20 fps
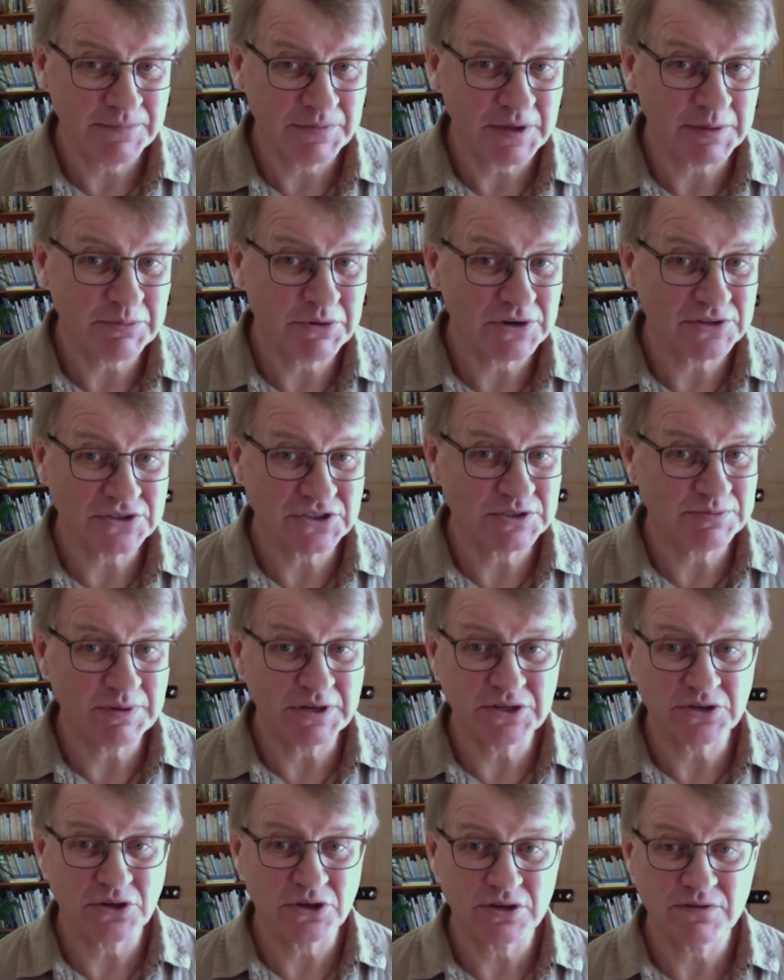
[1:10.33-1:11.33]
a person's
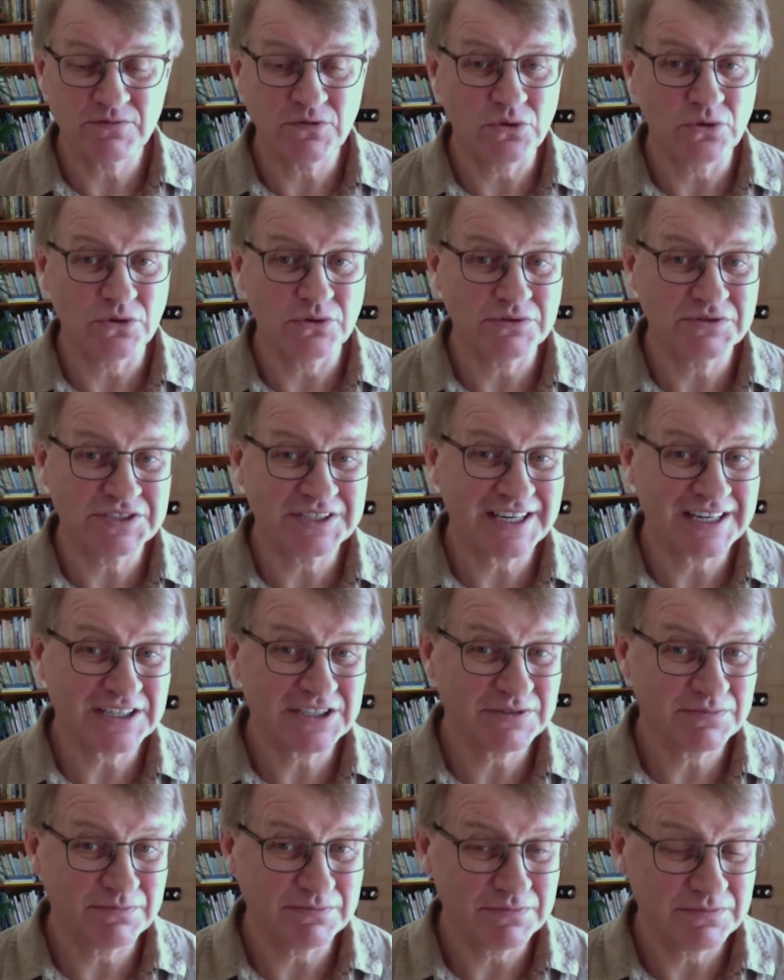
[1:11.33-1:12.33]
been on for
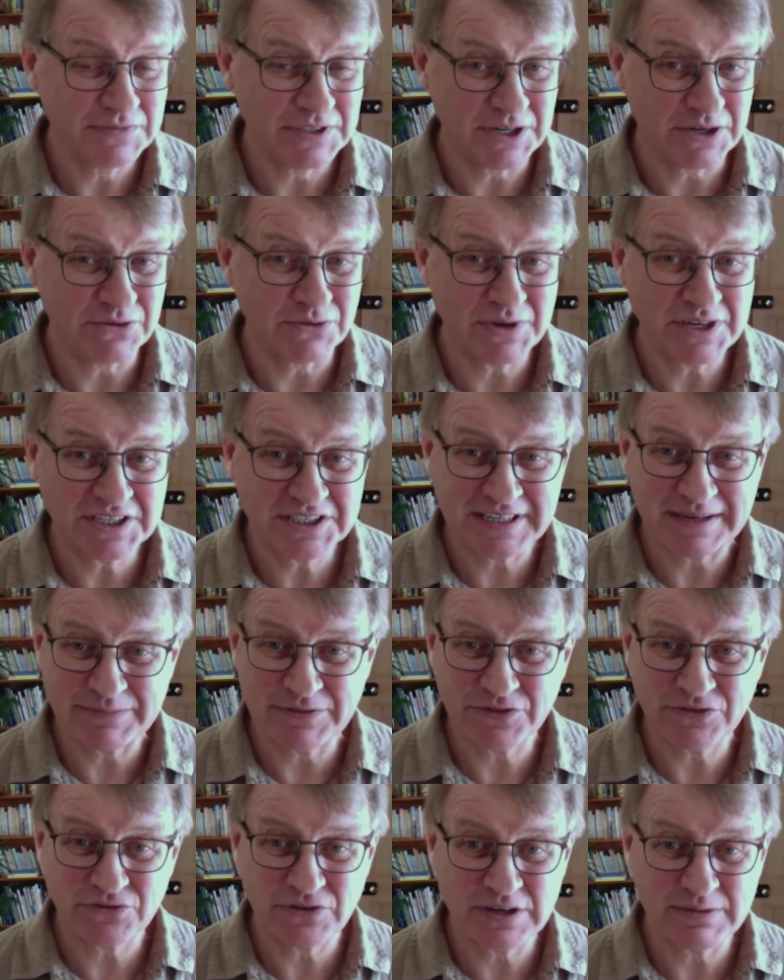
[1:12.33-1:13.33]
six you know weeks up
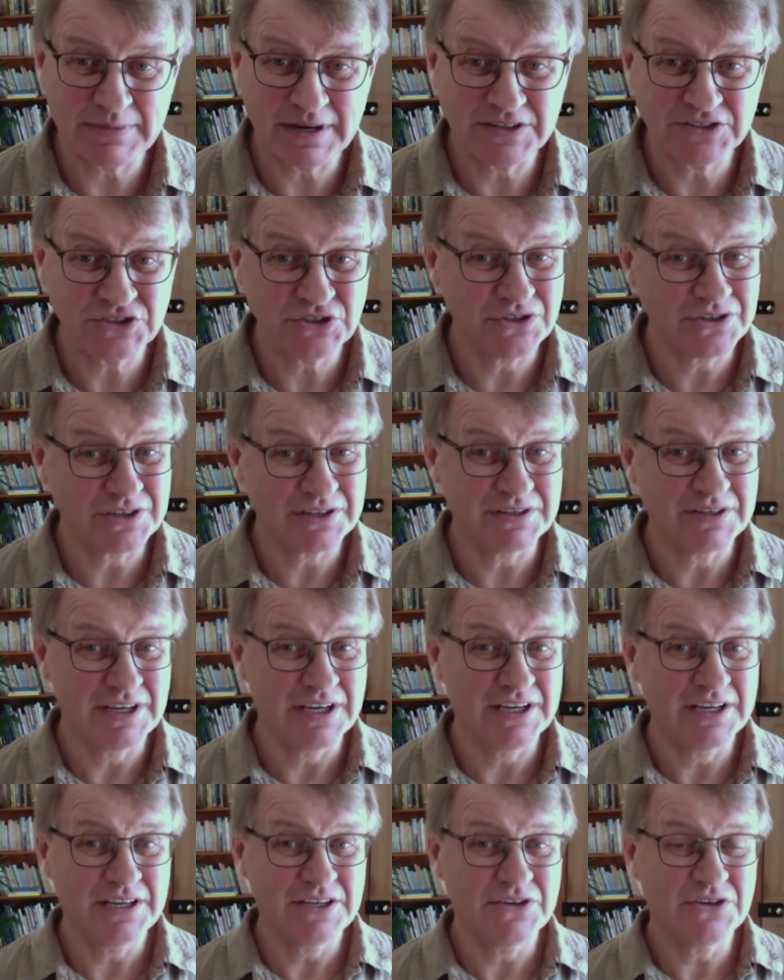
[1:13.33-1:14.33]
to three months, you can
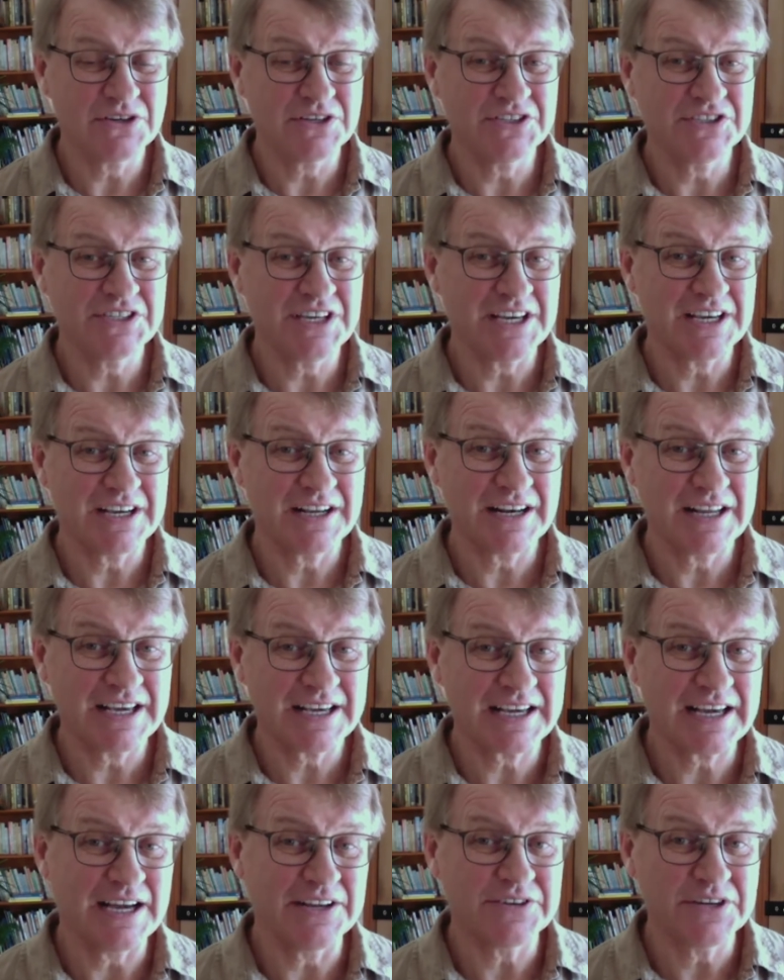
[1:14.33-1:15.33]
you can see a clear
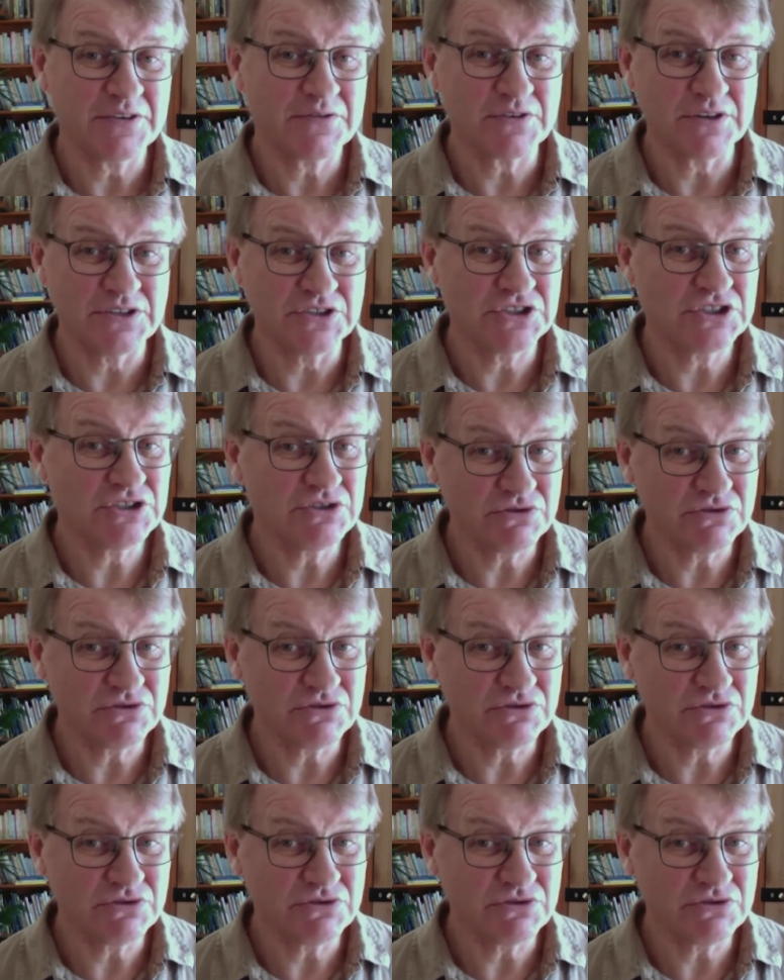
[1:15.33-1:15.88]
cut difference.